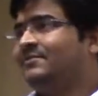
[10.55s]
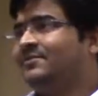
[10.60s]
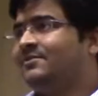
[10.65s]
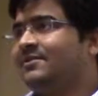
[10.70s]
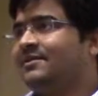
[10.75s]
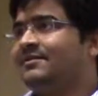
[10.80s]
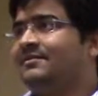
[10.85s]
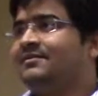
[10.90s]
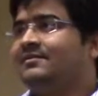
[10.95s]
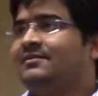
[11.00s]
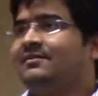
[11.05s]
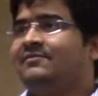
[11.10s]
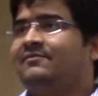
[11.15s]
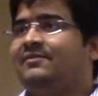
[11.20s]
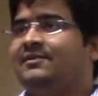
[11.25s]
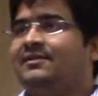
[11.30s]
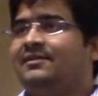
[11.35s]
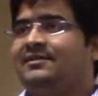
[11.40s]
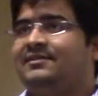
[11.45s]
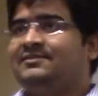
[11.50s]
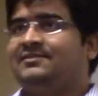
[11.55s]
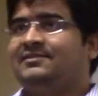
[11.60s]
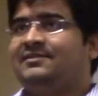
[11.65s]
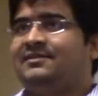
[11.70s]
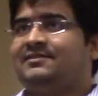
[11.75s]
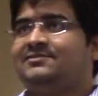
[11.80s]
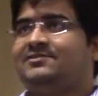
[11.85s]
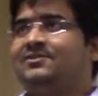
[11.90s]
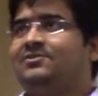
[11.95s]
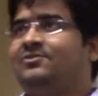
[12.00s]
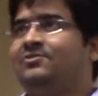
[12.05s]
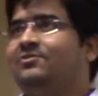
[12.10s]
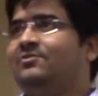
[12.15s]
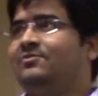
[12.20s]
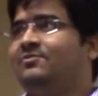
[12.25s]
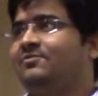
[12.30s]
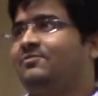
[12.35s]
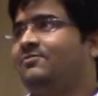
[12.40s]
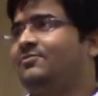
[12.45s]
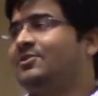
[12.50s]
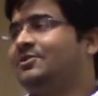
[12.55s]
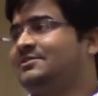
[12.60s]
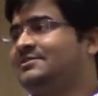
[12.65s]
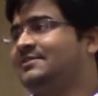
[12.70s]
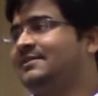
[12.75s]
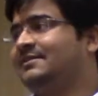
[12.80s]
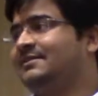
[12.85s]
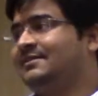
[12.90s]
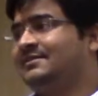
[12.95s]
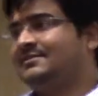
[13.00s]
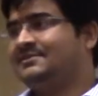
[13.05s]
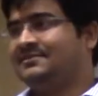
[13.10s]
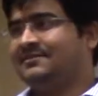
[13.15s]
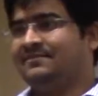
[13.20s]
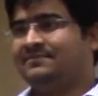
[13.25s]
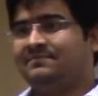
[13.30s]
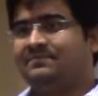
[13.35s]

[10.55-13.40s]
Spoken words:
Okay, when an agent doesn't know what state it is in,